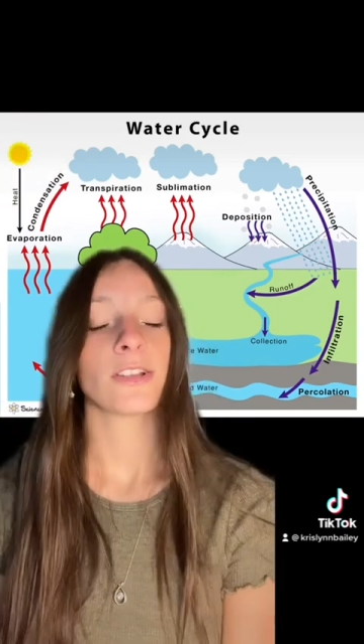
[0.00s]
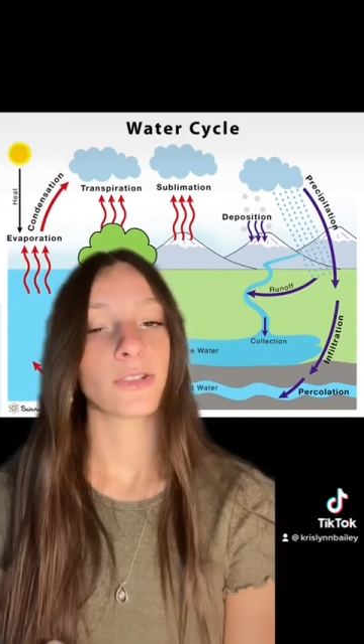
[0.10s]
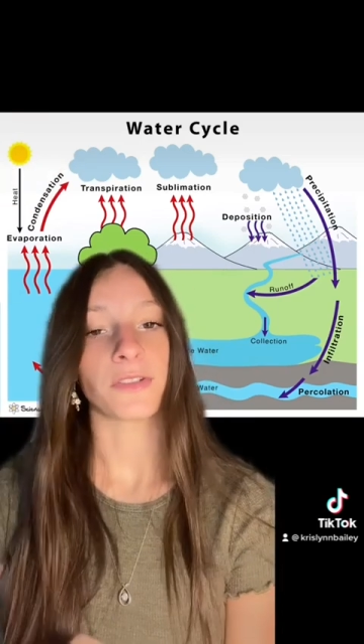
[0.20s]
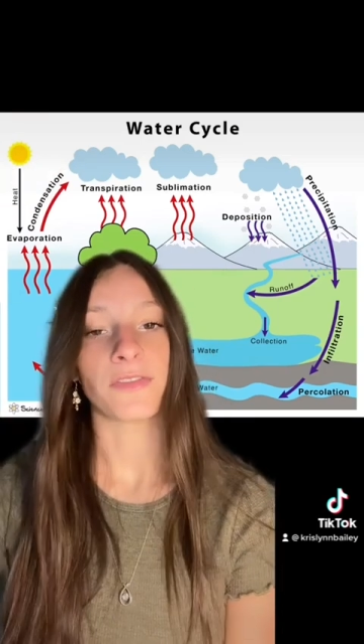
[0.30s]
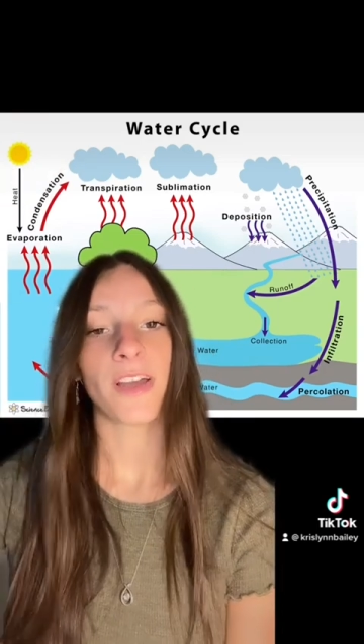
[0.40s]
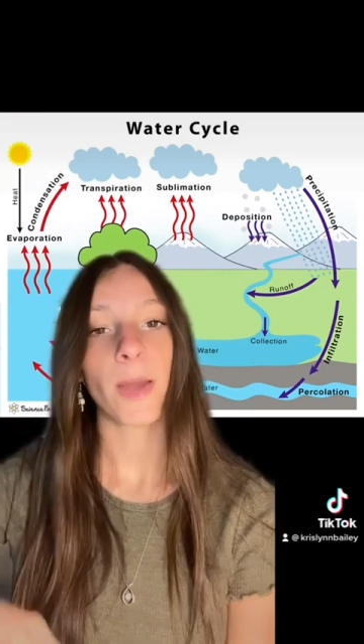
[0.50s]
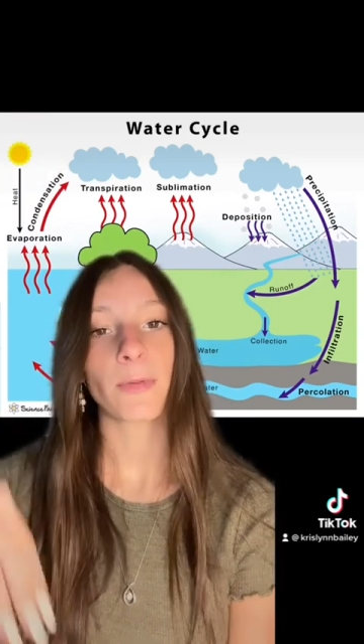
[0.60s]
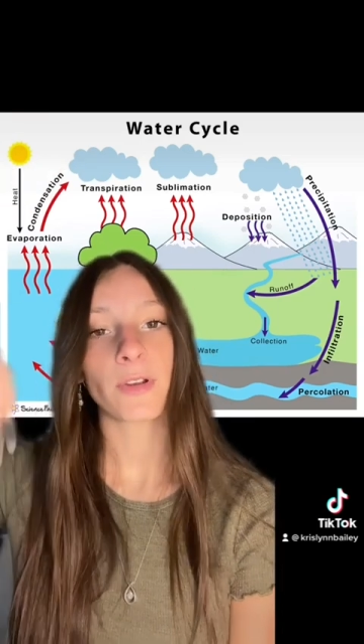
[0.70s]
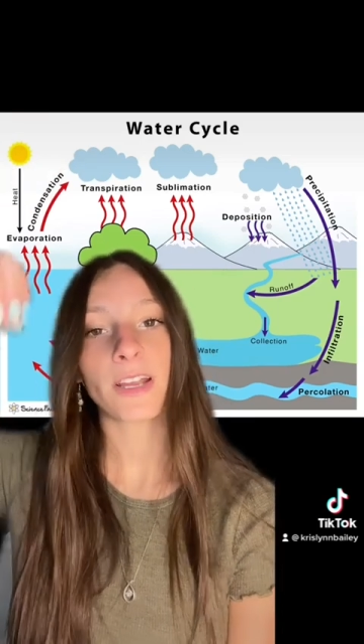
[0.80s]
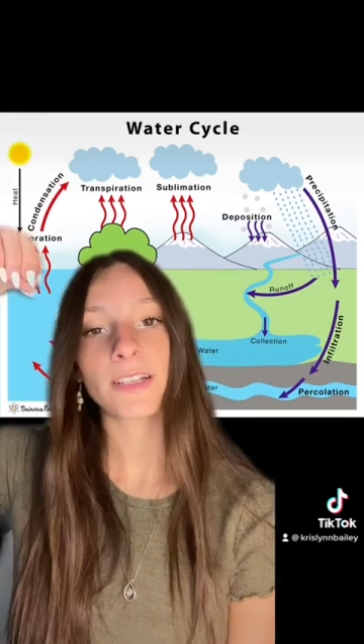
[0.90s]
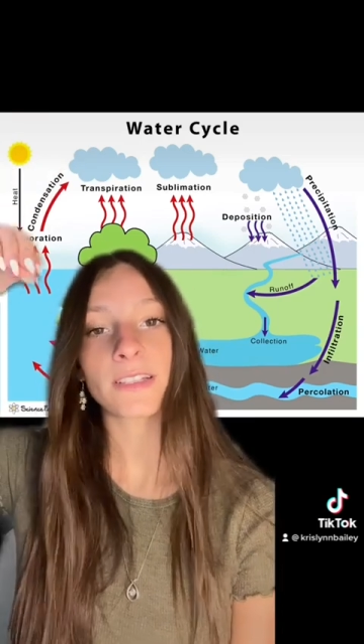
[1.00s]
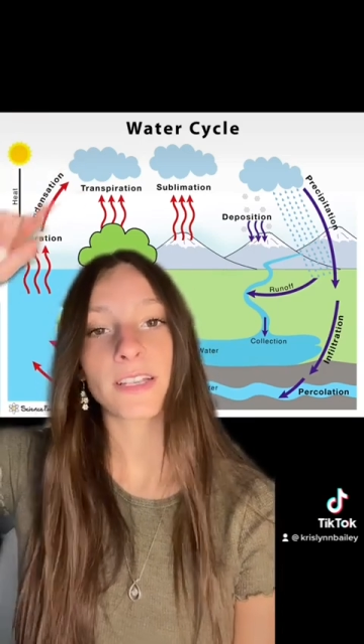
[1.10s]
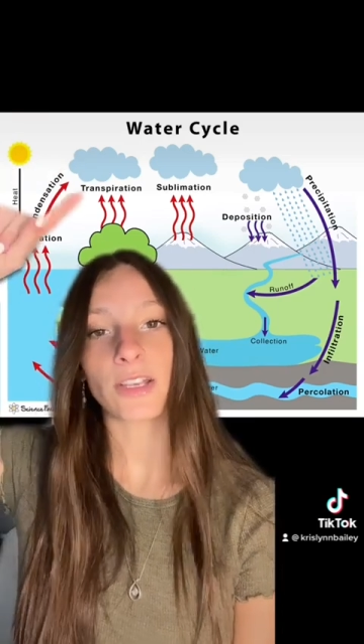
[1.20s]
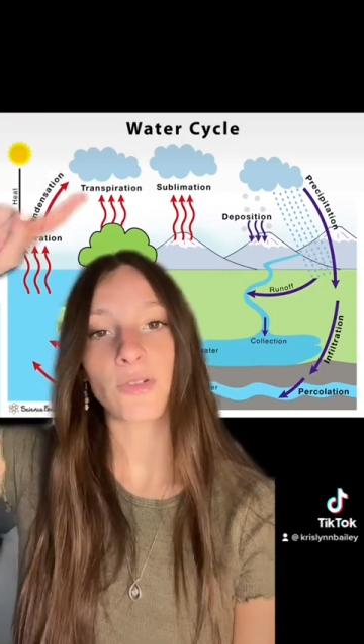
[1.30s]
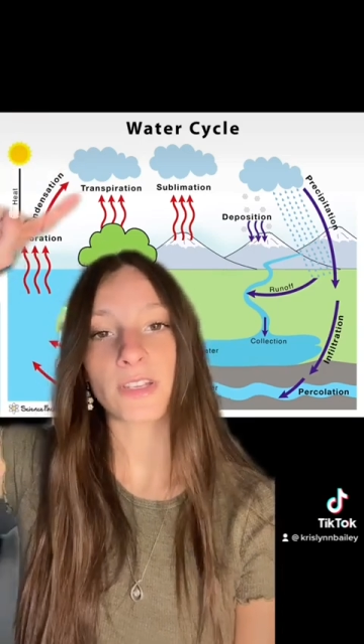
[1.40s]
It evaporates
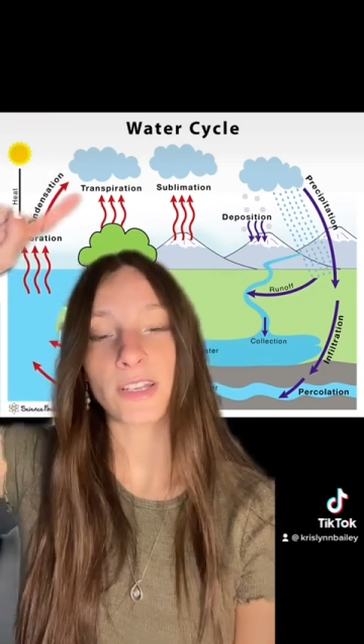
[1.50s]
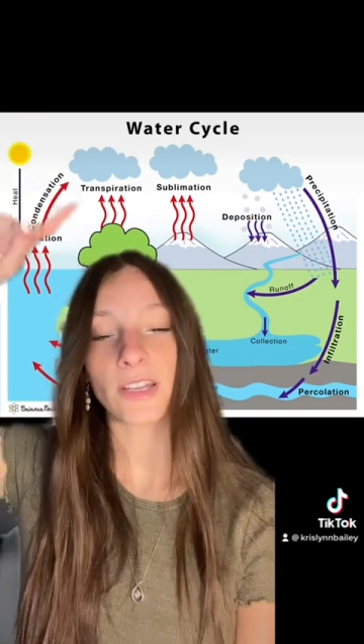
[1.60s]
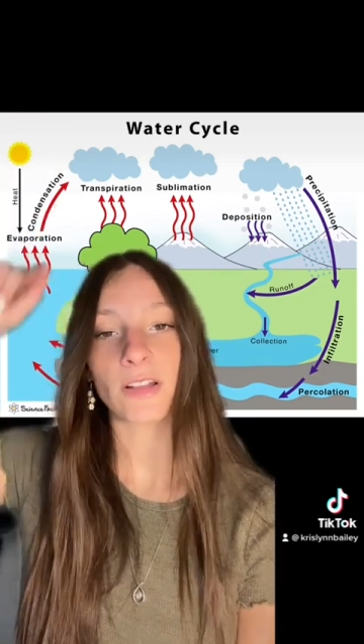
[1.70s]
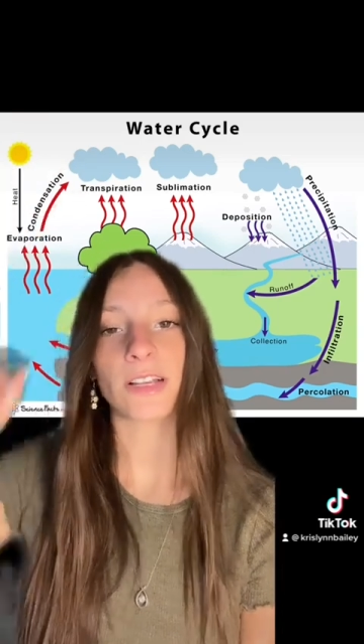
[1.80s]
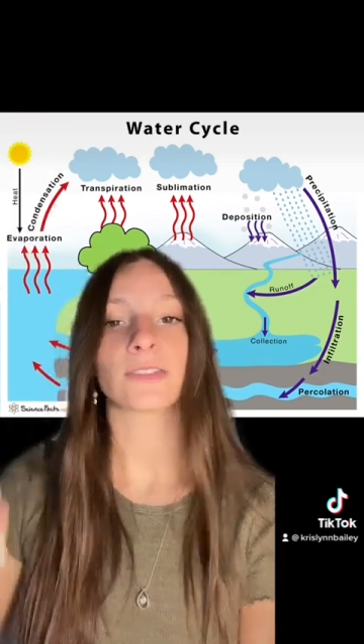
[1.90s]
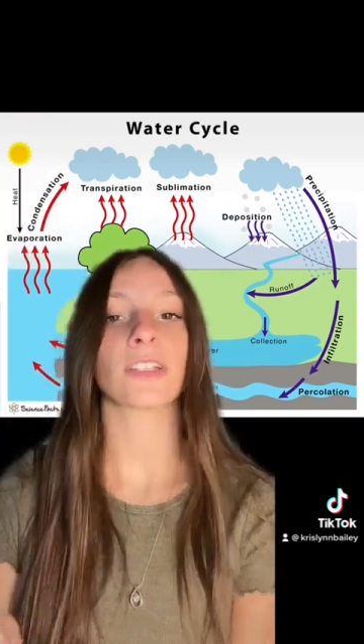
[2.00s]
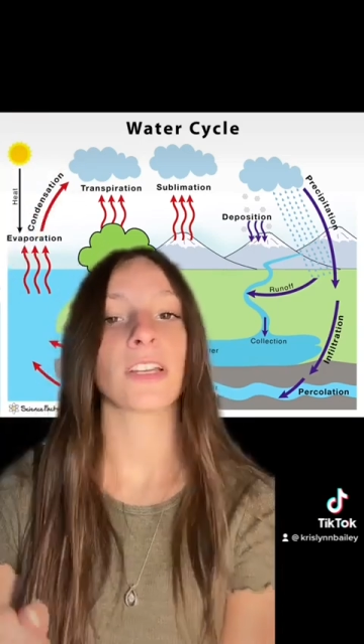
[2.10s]
and goes into the clouds.